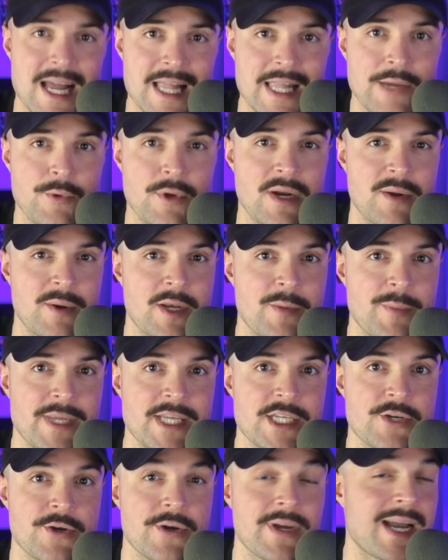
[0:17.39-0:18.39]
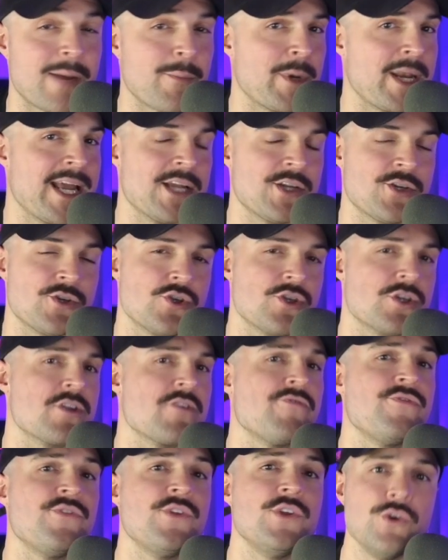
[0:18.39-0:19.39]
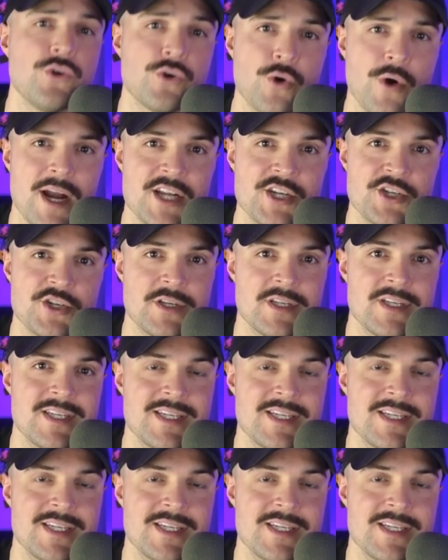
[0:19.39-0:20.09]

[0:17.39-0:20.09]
what I'm going to be doing. I'm going to answer just a few questions.